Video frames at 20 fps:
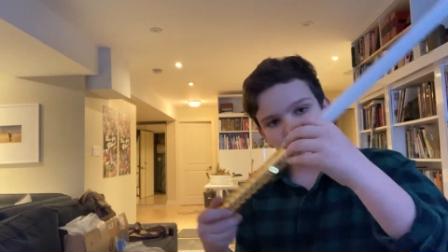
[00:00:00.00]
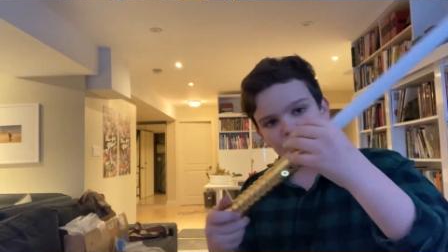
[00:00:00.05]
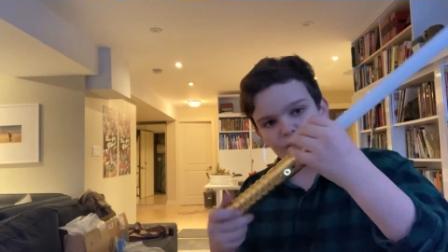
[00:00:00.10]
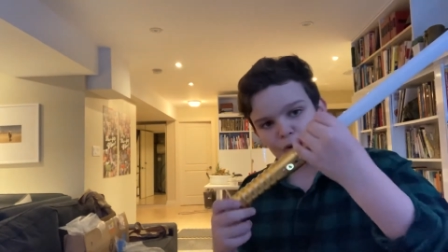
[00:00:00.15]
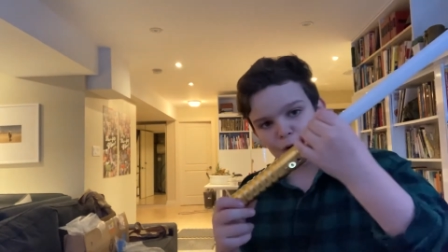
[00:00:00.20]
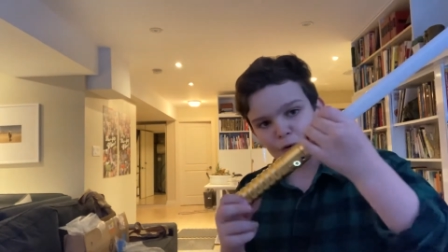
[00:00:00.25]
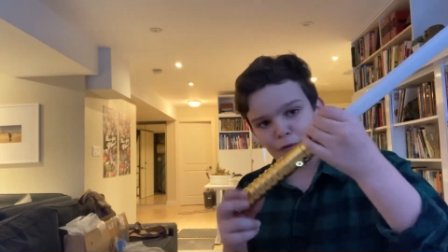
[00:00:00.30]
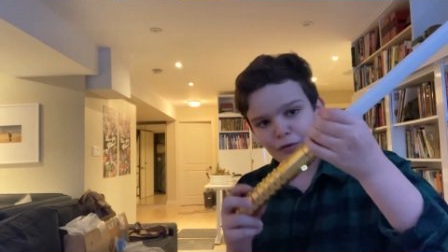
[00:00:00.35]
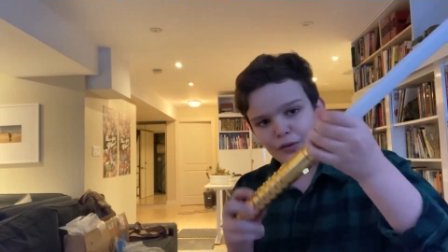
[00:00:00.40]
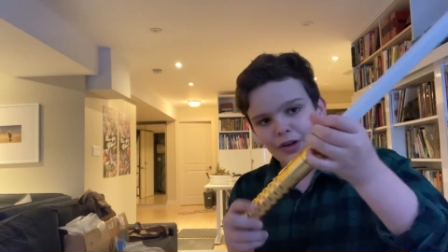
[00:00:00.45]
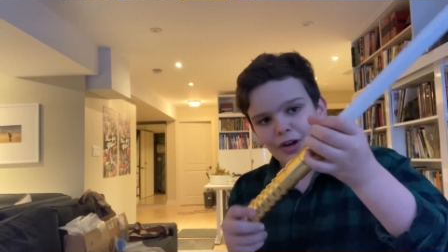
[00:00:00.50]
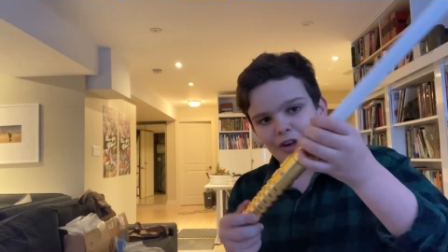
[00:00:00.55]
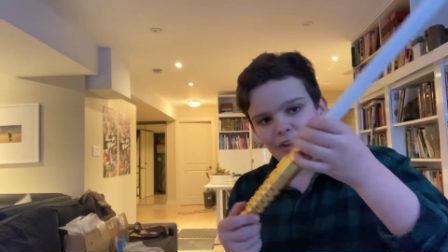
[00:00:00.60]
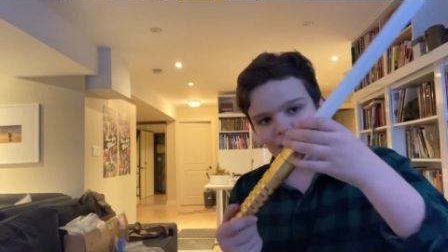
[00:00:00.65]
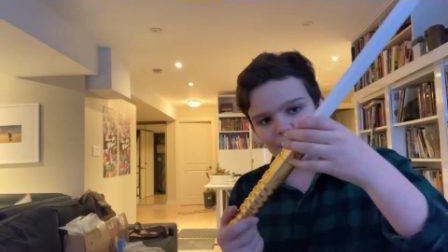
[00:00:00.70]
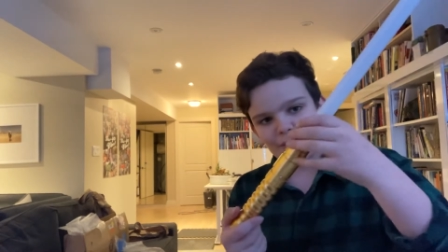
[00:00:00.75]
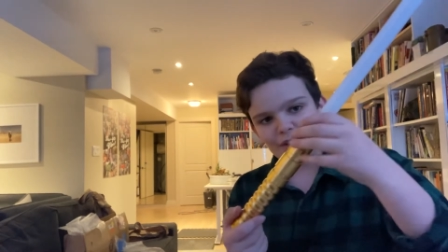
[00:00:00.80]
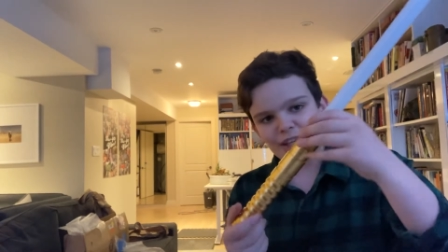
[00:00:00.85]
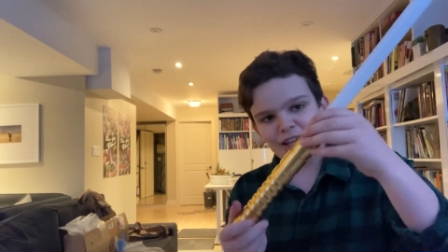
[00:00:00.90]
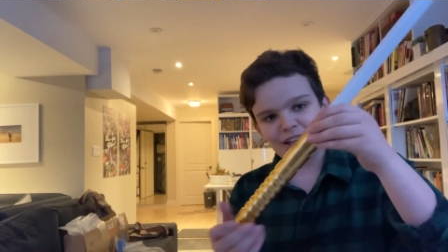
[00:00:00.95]
Overall, I
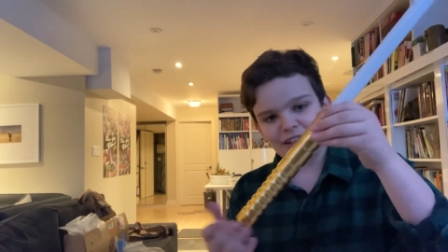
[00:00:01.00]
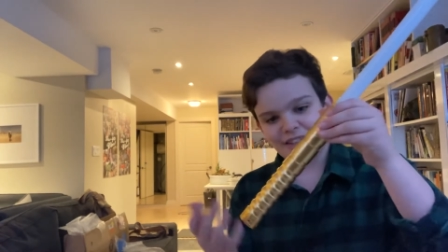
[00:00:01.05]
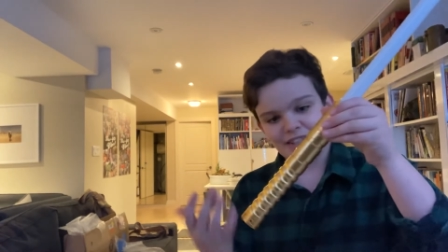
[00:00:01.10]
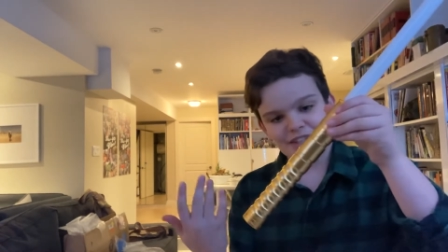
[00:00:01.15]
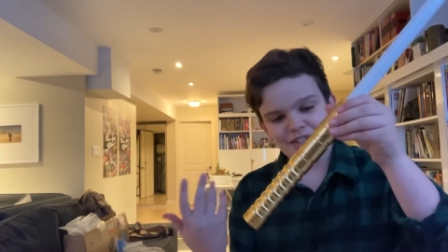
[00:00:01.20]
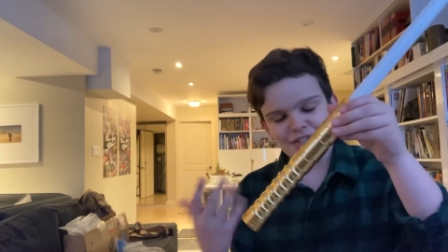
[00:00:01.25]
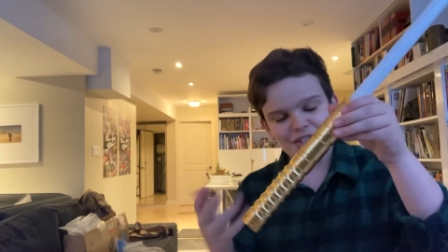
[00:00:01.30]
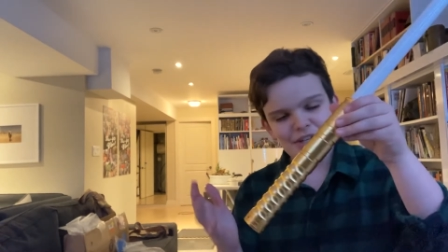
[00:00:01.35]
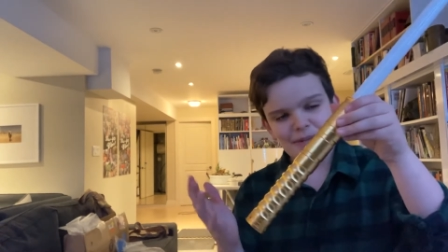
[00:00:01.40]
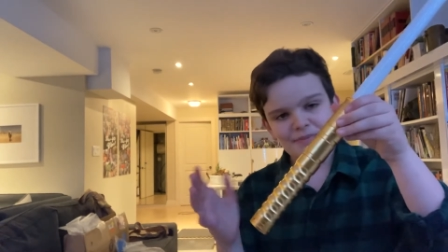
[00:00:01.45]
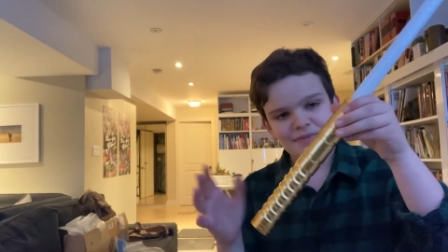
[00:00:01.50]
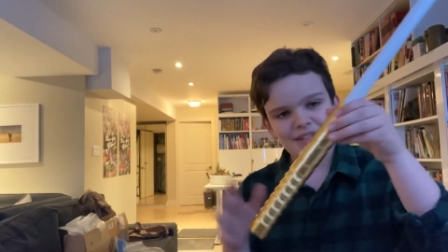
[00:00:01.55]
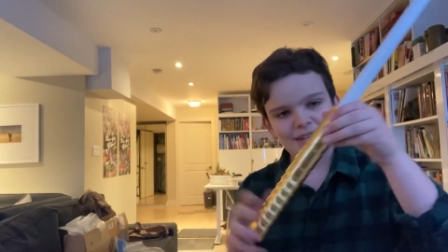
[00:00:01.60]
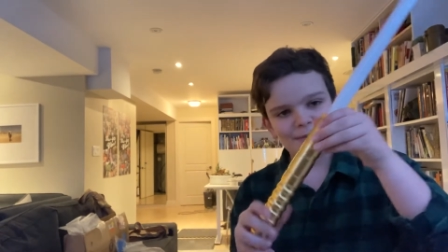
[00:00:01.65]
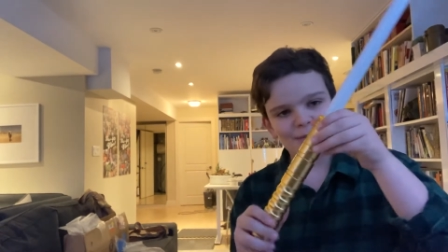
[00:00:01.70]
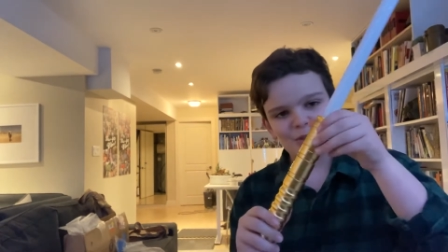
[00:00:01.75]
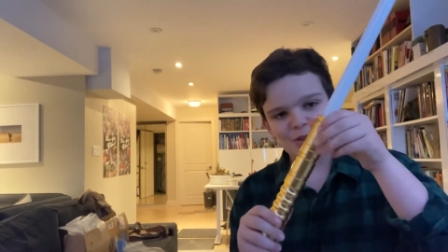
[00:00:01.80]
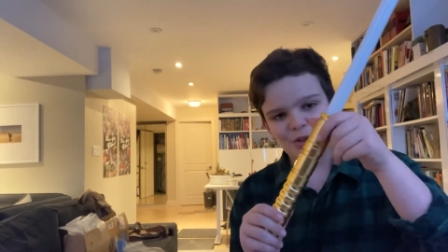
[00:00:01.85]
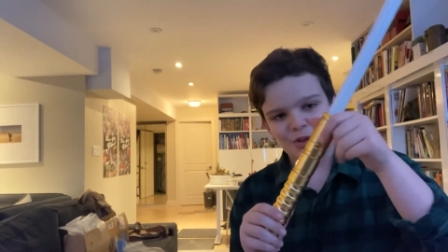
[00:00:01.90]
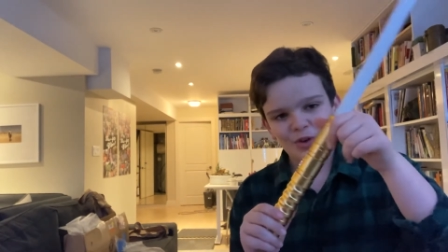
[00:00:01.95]
reckon these cheap
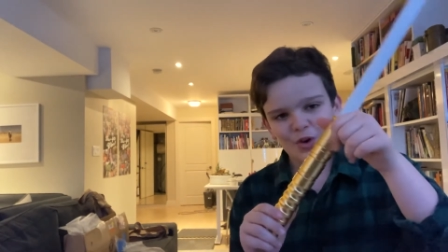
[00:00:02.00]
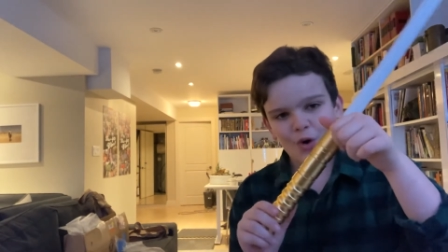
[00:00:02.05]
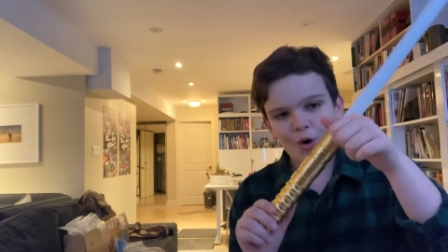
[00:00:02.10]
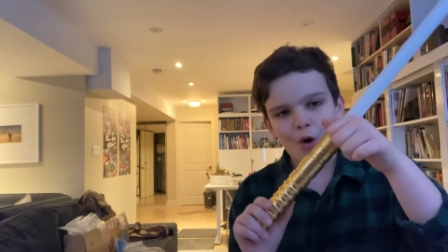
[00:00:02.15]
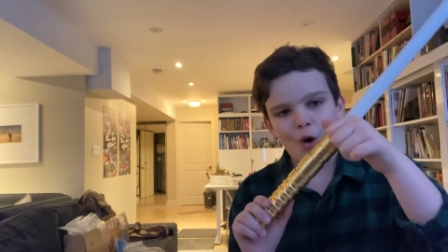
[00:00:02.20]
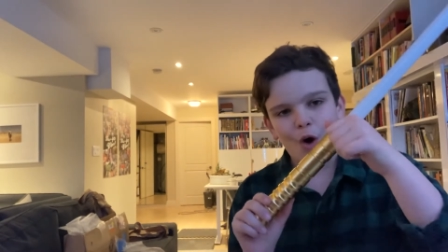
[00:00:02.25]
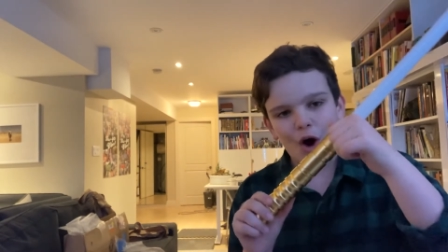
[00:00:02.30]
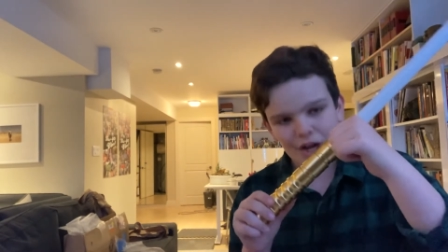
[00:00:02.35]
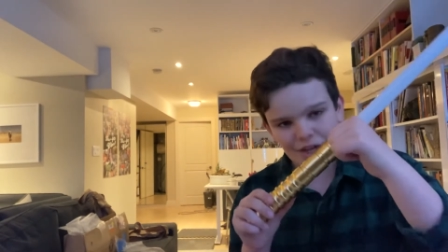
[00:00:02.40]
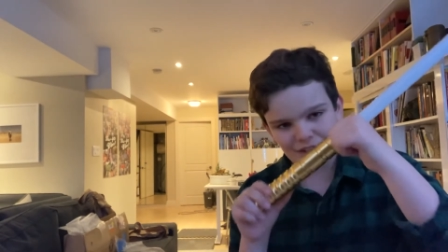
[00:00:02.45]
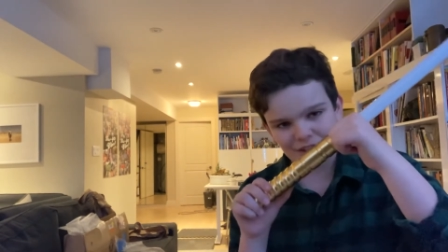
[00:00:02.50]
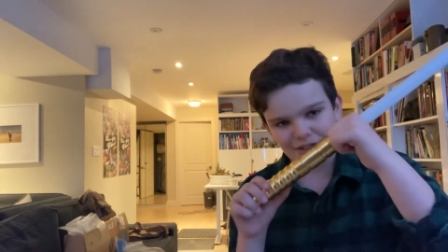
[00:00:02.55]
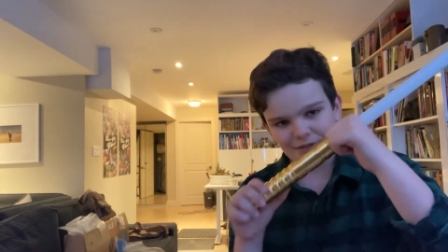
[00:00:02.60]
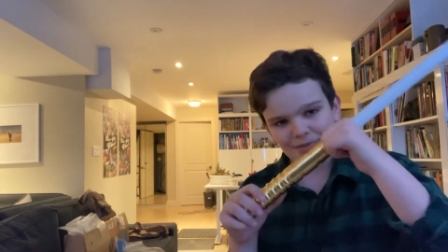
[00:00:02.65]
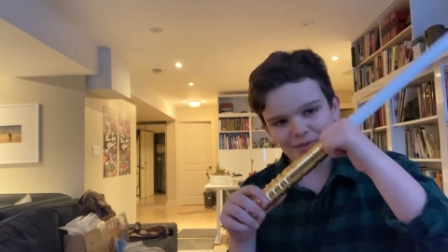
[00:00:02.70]
sabers are awesome.